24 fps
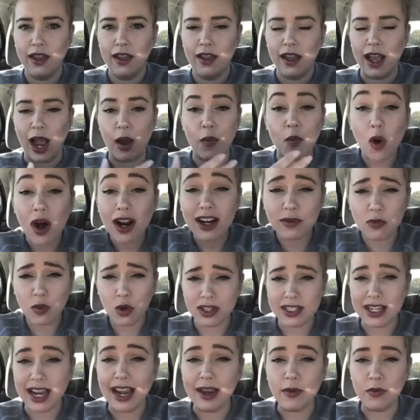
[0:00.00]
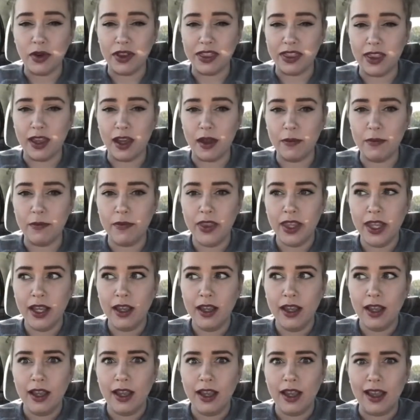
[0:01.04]
I wanted more time with them,
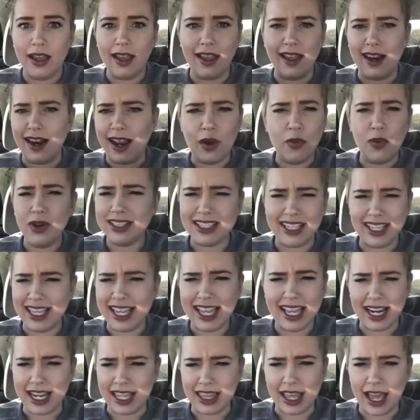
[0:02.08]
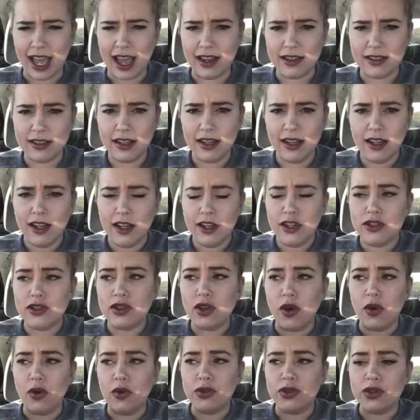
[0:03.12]
and I wasn't getting that.
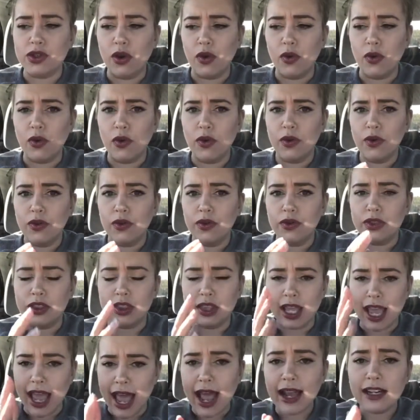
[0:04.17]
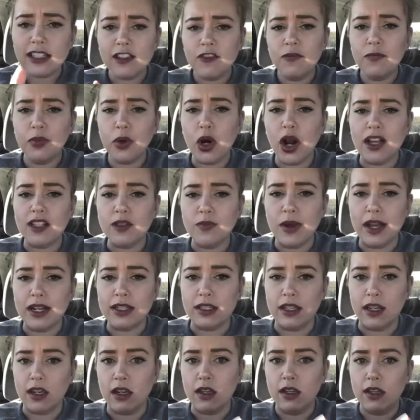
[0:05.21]
So active
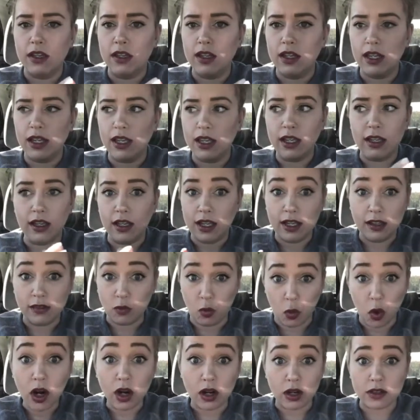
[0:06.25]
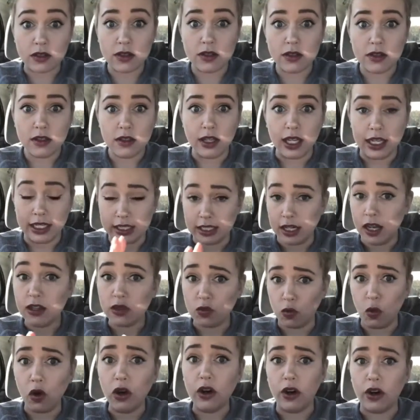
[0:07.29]
prospecting, it works. It does
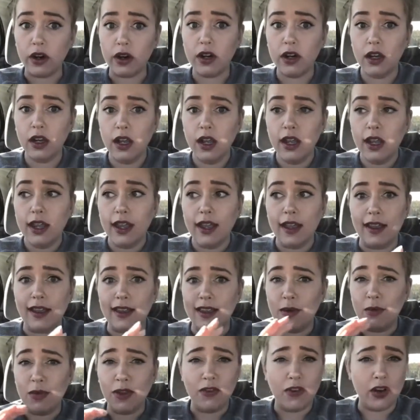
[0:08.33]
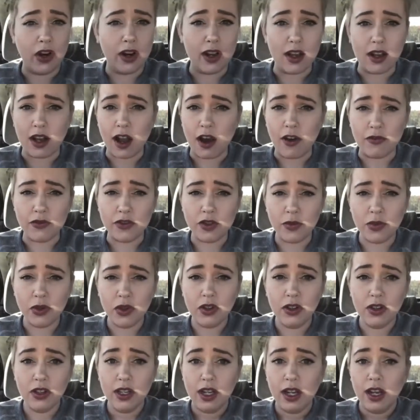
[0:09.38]
work. It can be very
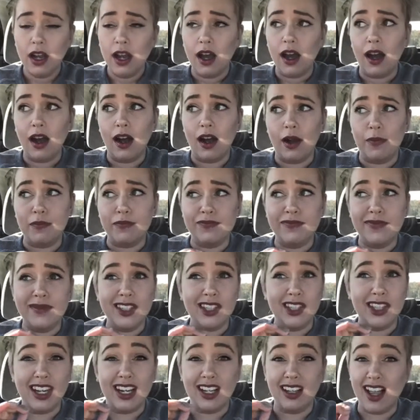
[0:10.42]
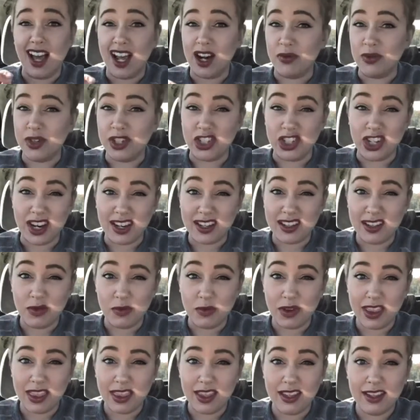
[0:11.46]
uncomfortable. You get a lot of rejection
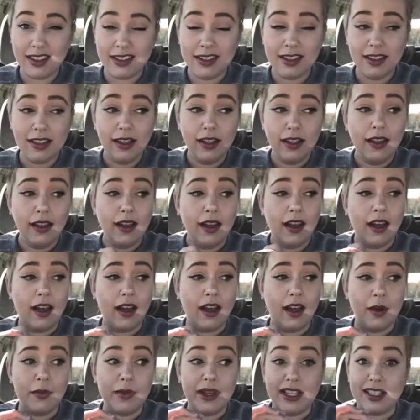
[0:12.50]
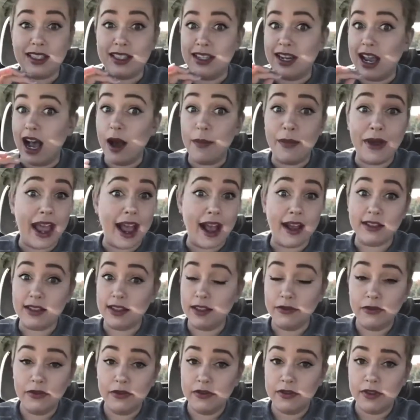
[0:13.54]
with it. It's not
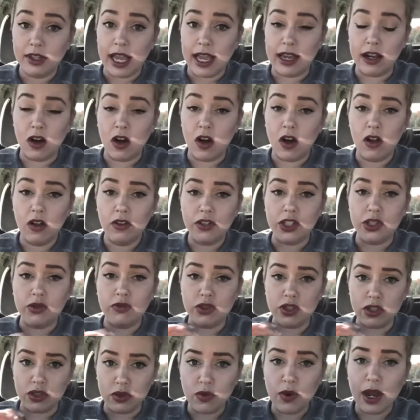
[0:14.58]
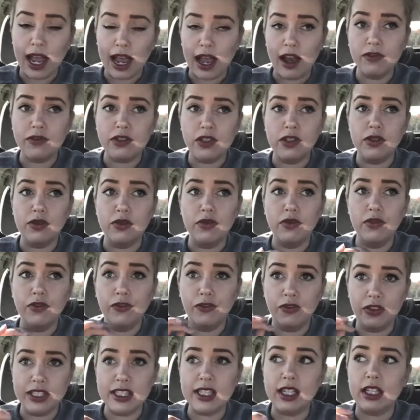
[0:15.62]
passive at all. You do have to
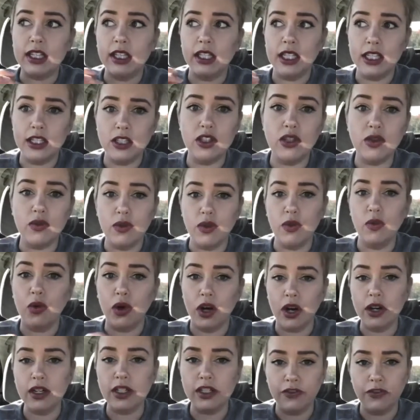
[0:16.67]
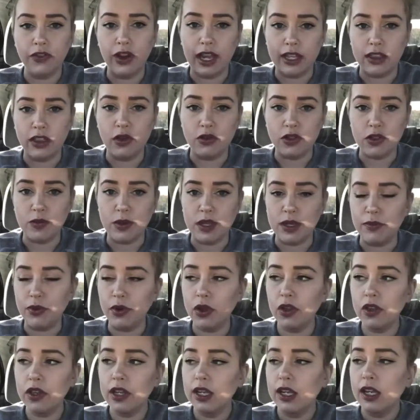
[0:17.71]
physically do the work to find those
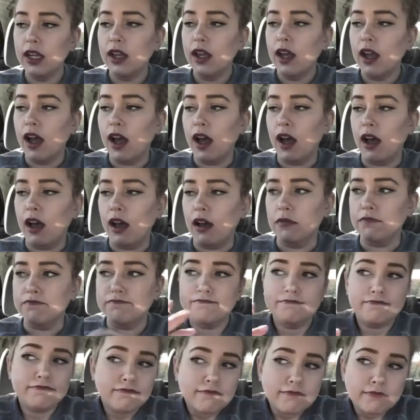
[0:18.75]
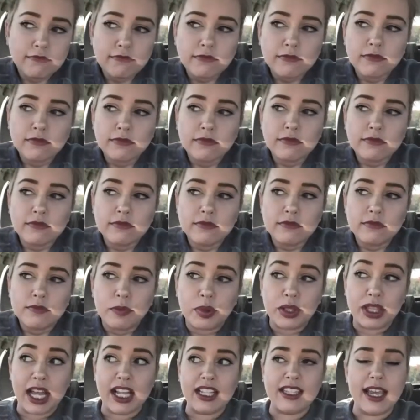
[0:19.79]
people.
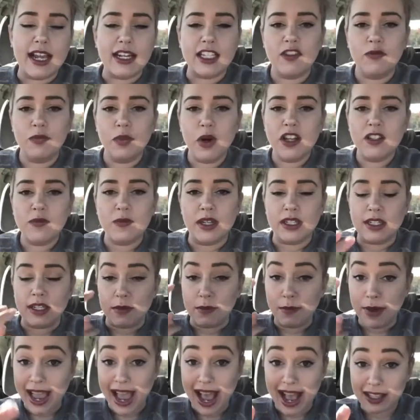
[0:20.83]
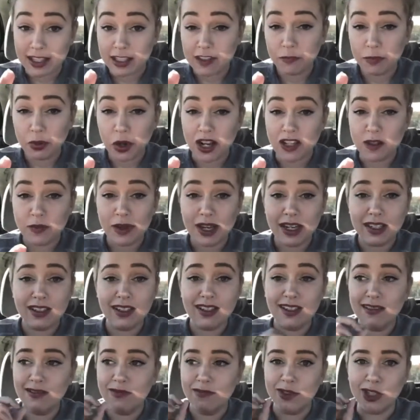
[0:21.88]
But that's active prospecting. Passive
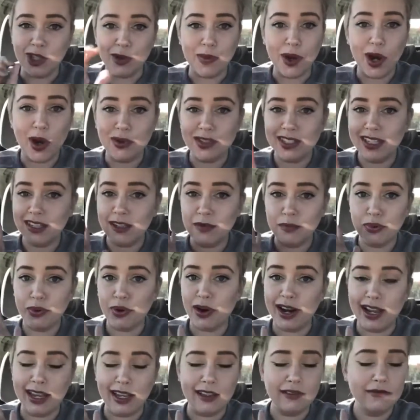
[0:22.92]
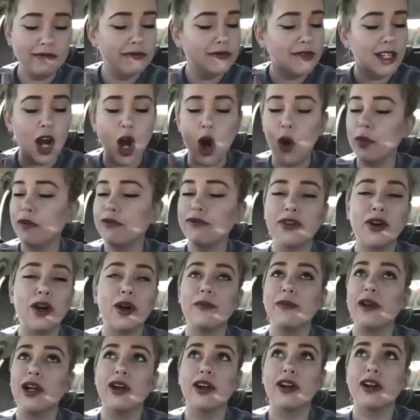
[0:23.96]
prospecting, you're posting and praying, hoping for a
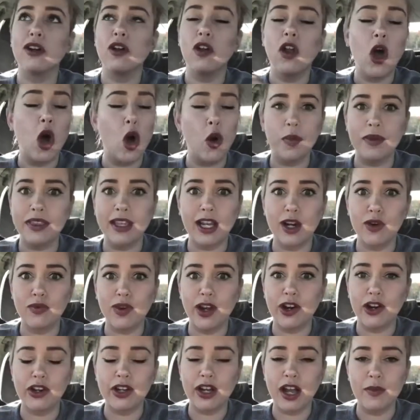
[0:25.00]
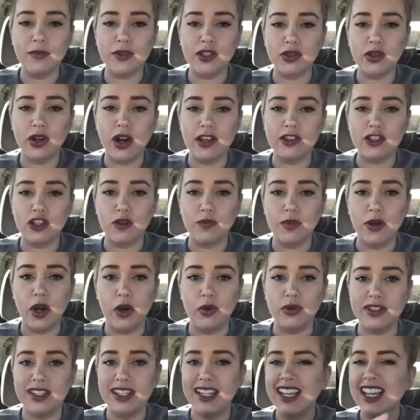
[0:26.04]
miracle, hoping that a runner comes across your
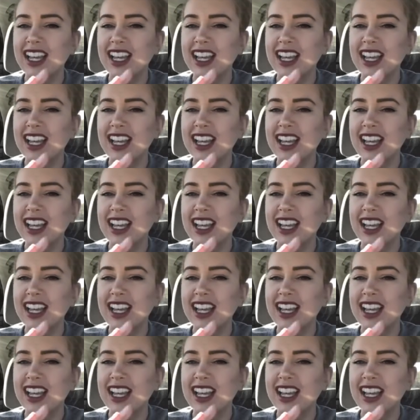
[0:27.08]
post.